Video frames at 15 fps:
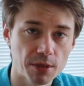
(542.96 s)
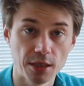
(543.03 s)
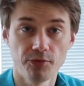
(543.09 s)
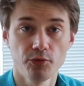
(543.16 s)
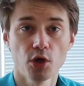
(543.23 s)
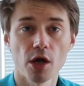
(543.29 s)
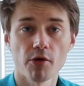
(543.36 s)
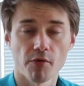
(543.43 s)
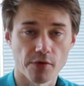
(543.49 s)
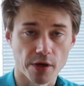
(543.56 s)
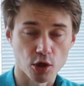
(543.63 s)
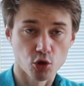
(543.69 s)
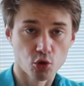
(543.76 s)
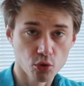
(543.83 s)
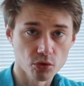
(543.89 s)
me, if you are a
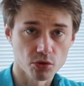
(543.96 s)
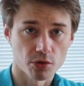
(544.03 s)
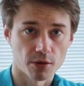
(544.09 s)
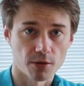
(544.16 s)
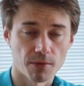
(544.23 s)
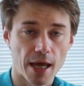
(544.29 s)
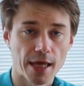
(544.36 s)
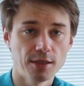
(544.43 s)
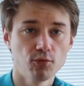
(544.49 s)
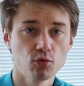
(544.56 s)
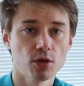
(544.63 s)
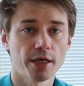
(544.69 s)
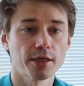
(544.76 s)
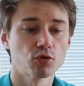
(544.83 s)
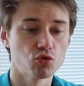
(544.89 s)
recruiter and you
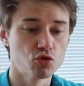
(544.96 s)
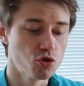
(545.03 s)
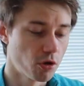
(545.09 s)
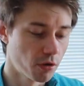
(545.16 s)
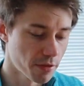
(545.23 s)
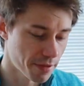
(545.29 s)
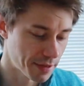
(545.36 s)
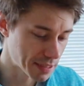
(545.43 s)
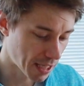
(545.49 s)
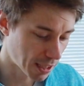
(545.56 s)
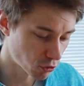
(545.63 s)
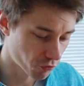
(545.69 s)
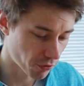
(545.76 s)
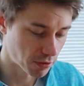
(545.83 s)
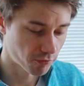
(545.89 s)
would like to join this
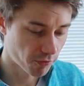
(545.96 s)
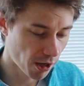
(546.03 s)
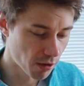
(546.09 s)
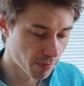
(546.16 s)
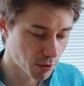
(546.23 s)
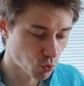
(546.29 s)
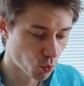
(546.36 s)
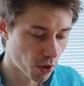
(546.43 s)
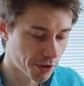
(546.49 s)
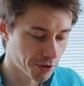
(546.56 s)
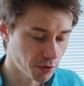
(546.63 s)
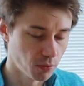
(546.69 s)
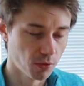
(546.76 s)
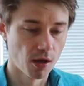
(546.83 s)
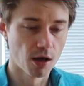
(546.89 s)
kind of environment where
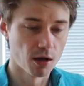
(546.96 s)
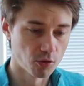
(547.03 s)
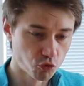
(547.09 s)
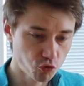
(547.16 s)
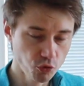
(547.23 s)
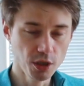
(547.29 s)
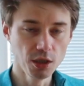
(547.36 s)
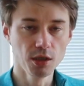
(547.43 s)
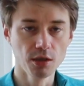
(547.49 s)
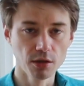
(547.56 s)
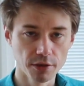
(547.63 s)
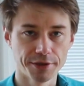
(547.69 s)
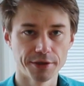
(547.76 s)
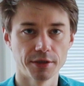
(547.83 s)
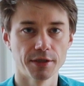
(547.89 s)
you really
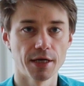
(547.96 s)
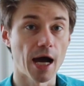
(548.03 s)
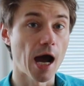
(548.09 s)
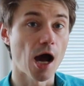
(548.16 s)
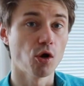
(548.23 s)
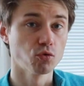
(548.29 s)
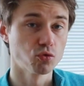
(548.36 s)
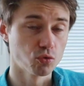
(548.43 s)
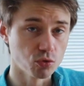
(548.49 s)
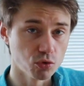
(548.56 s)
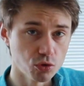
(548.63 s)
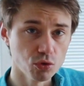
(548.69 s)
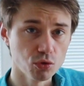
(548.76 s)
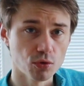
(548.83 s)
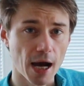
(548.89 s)
learn how to
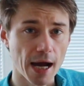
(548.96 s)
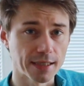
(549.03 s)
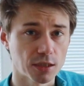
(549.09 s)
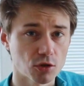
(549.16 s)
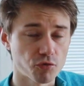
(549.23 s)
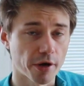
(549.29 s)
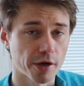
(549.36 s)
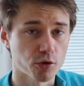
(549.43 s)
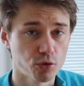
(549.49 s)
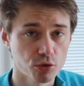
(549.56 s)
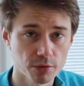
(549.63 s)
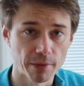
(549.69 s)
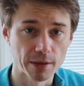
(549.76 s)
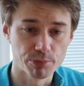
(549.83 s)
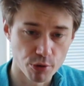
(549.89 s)
do IT
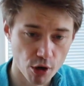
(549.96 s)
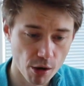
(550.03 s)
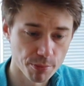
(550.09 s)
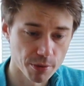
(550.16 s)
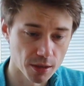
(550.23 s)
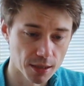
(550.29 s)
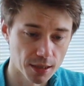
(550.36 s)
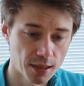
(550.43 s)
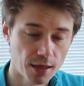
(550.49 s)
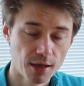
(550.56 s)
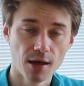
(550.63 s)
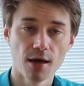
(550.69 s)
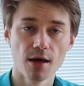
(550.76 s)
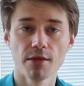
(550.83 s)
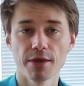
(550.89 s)
recruitment properly,
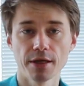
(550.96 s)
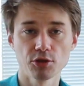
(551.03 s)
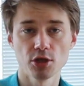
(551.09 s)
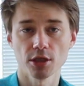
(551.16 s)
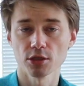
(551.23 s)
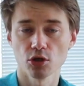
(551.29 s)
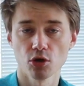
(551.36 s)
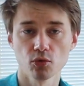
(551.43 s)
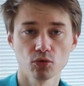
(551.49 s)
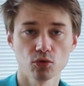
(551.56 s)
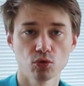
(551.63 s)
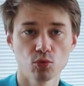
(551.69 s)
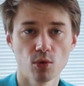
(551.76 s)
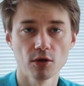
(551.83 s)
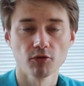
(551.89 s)
then just go
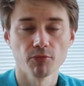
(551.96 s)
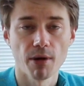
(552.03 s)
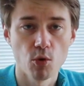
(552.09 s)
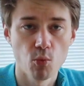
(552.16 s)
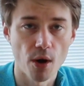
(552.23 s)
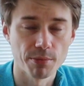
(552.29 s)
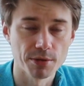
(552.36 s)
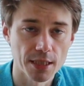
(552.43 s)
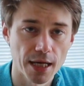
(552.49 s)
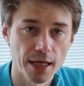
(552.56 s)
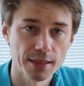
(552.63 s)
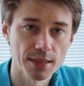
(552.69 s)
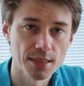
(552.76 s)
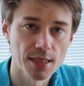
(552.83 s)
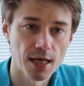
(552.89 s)
to one of my
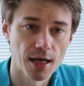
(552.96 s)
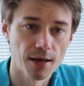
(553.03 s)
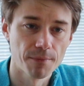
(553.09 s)
websites